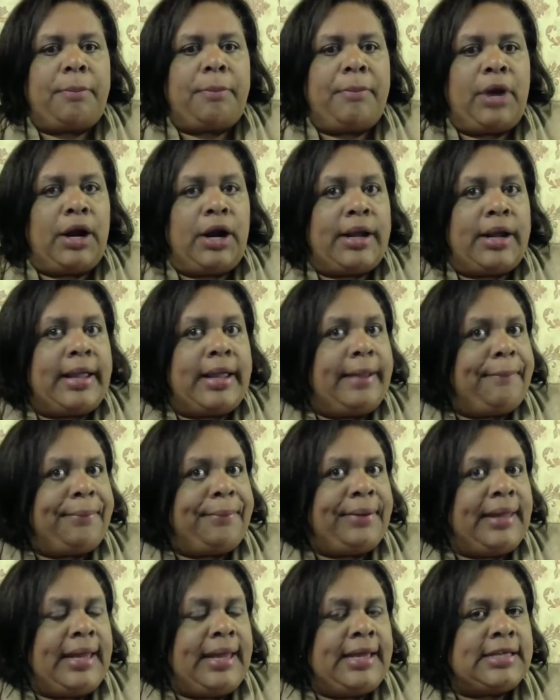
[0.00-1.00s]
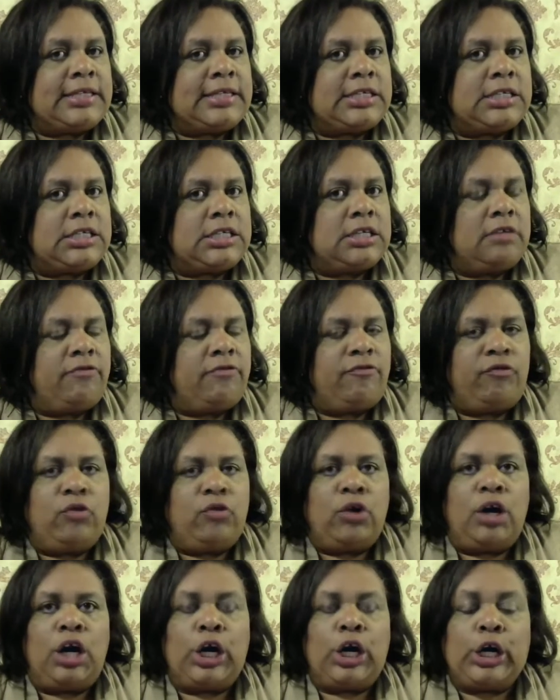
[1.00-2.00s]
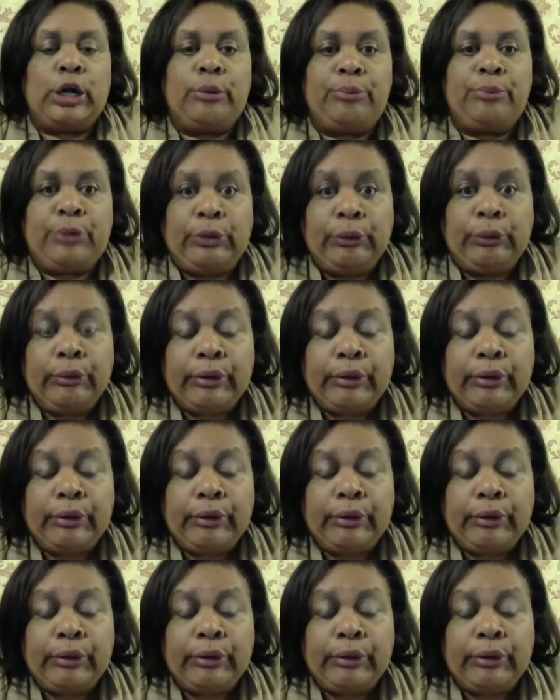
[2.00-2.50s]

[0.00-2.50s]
Marketplace computer.